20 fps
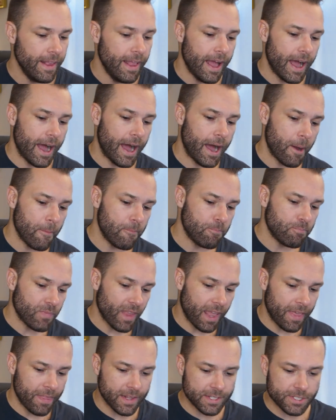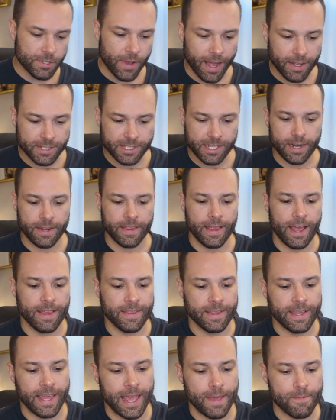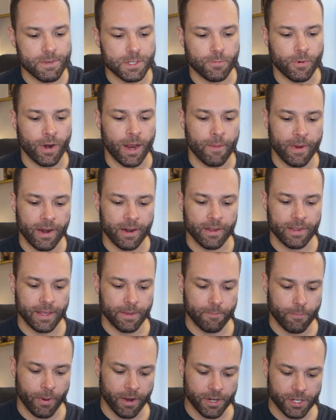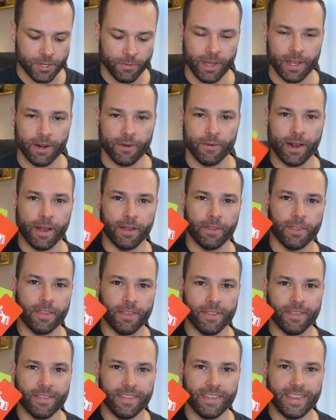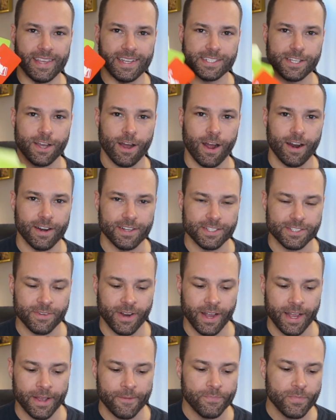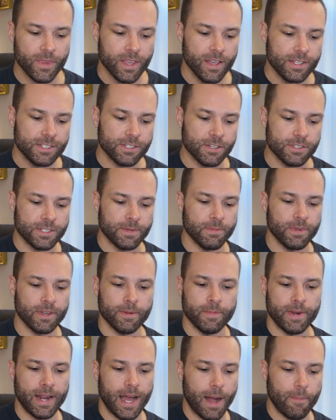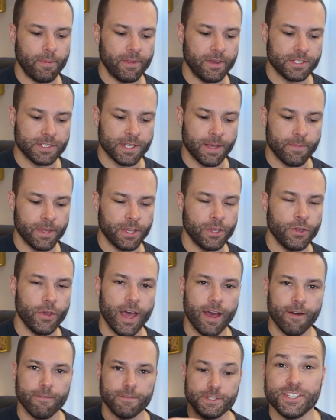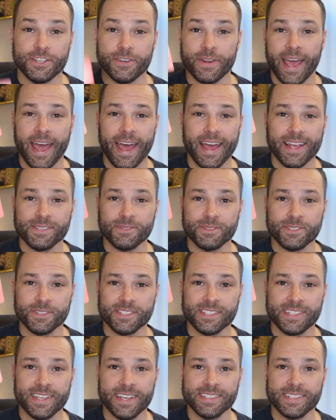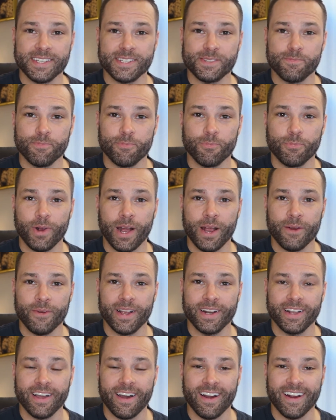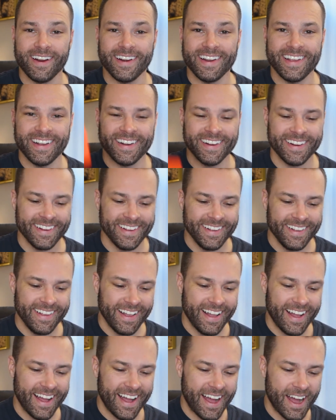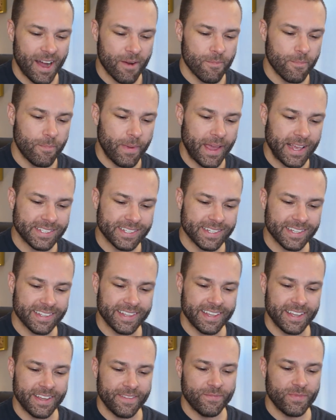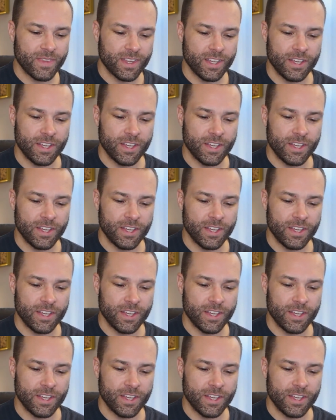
And then so outside of that, the game is primarily punctuated around these cards, right? So similar to Monopoly or something, you have doodads, which you'll see is this bright red card here. Basically,